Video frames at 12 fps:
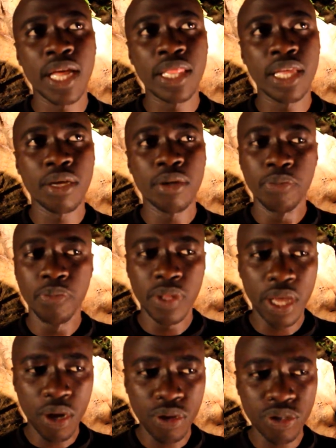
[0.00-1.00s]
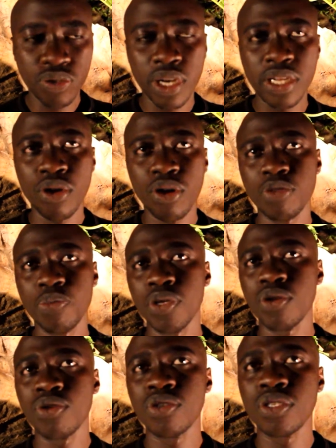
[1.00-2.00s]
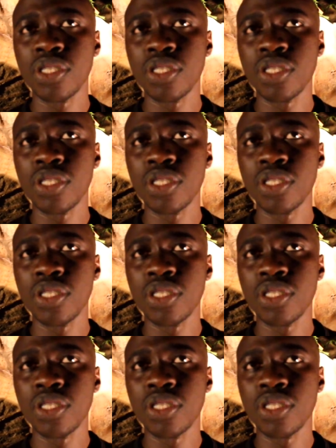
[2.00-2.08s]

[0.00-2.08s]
They're constructing hospitals.